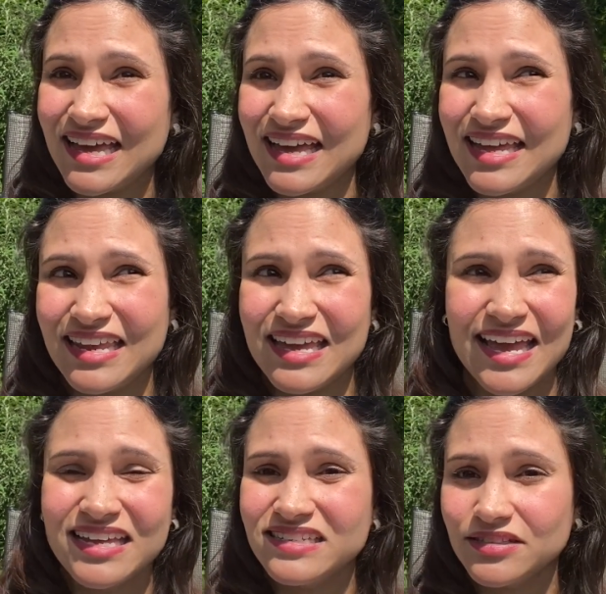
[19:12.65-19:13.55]

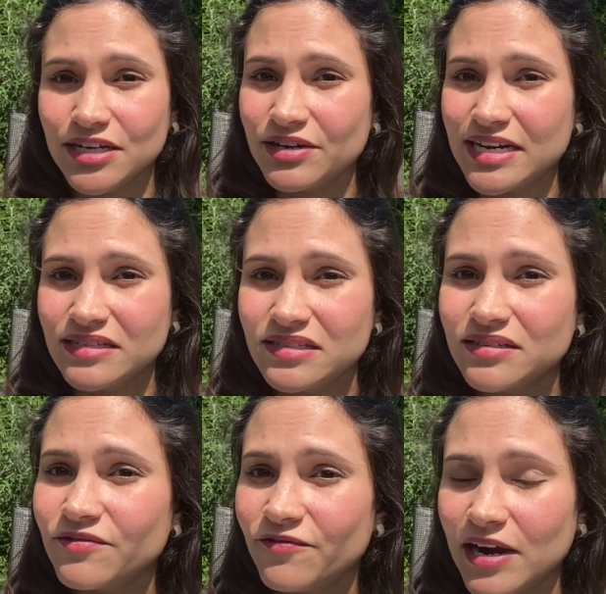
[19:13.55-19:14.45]
88 degrees
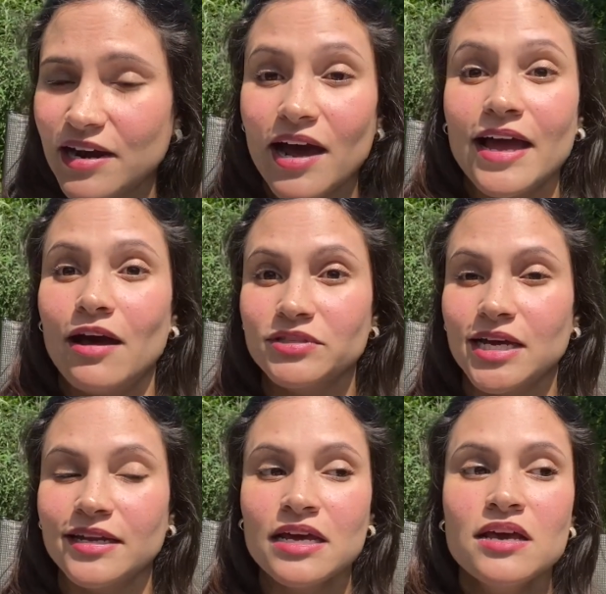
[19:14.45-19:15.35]
Fahrenheit
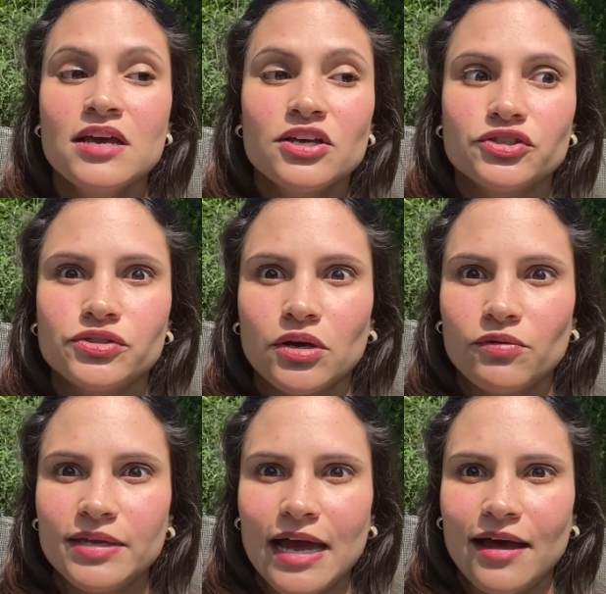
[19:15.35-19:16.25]
outside. So
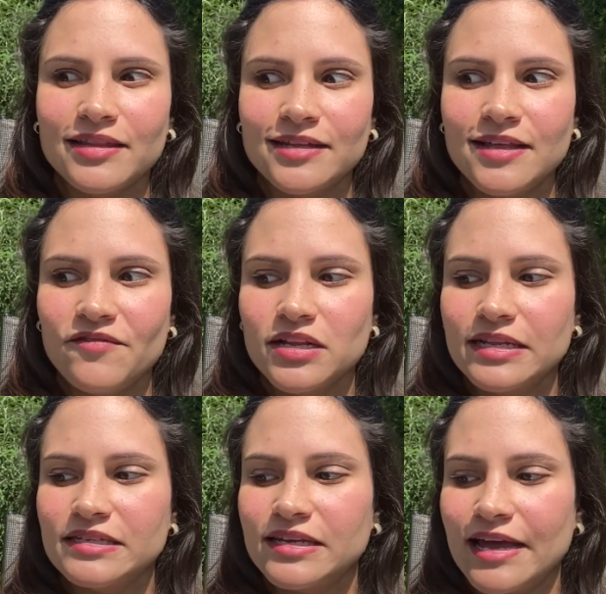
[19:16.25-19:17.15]
yeah, that
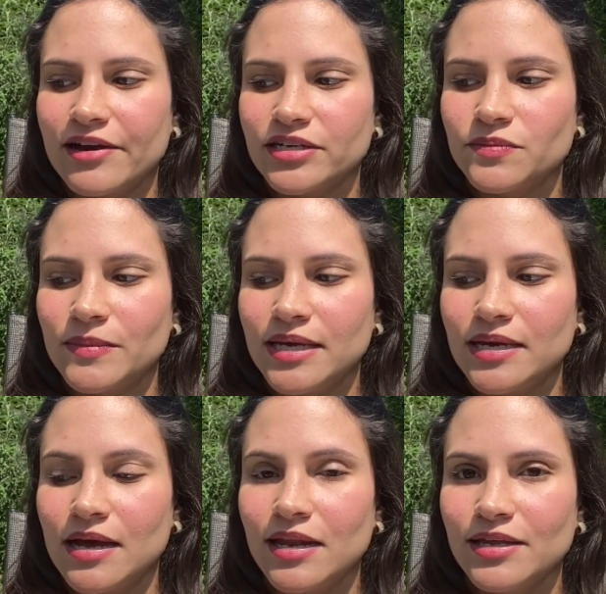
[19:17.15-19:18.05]
definitely scares me
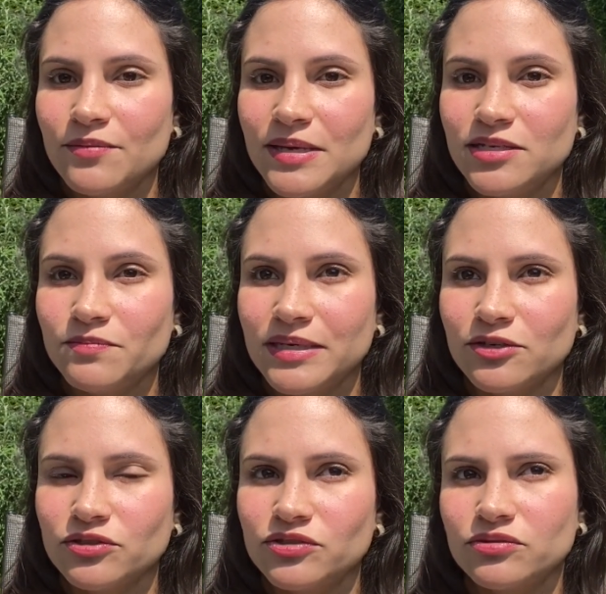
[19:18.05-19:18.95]
a little bit
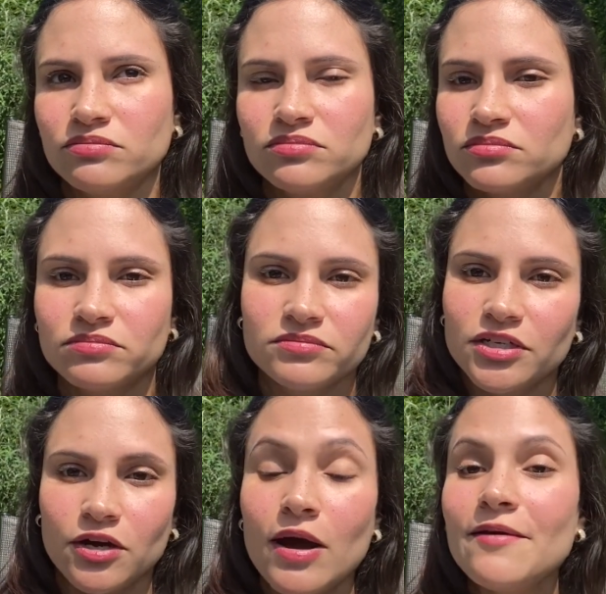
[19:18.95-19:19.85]
because, you
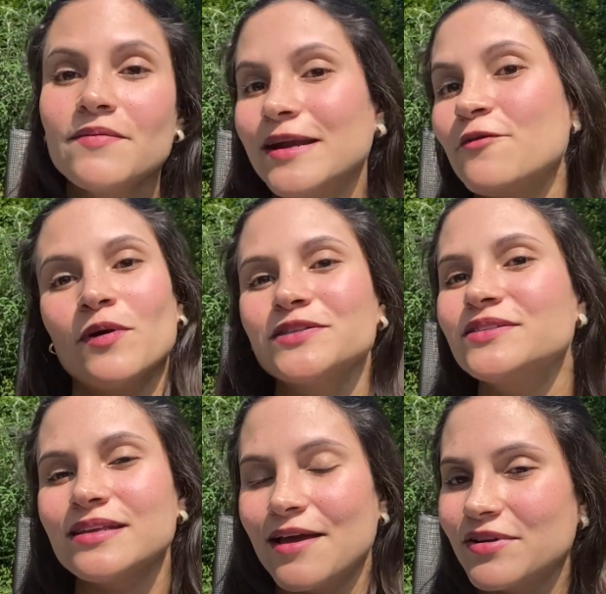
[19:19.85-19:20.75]
know, everybody
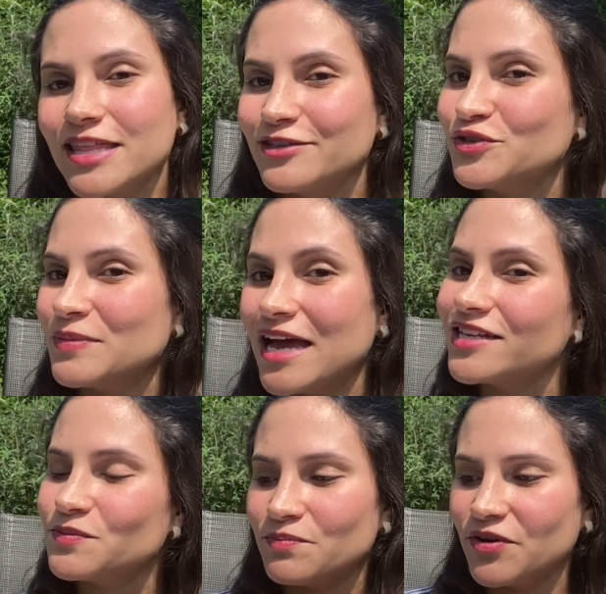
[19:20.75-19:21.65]
wants everything to be
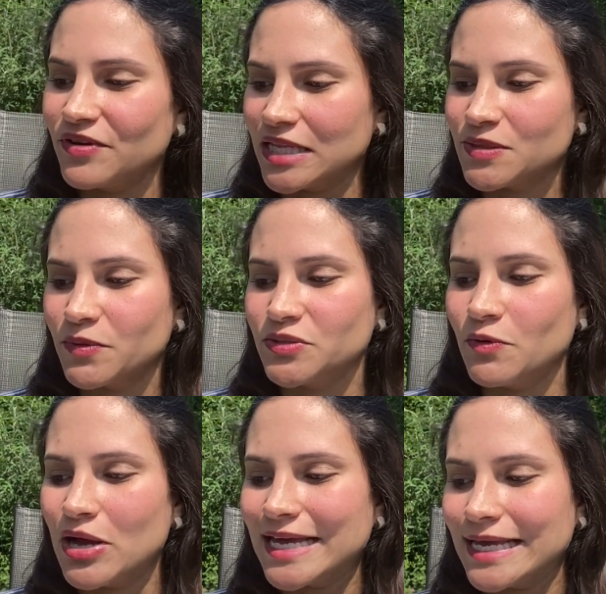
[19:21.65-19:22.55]
as perfect as
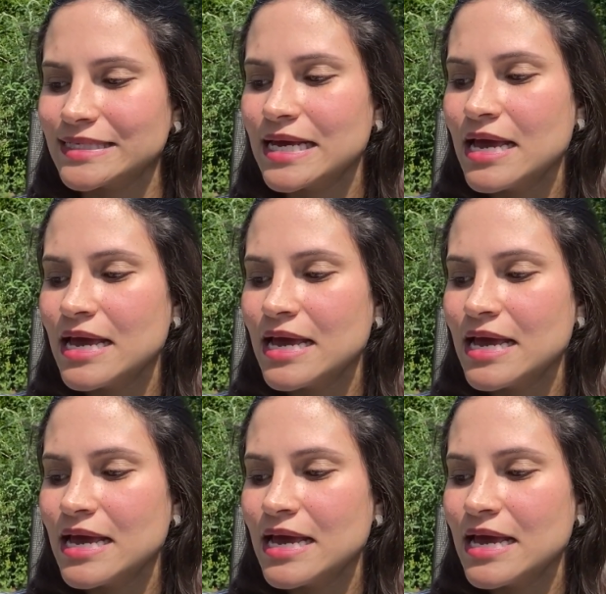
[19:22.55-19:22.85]
possible, I guess.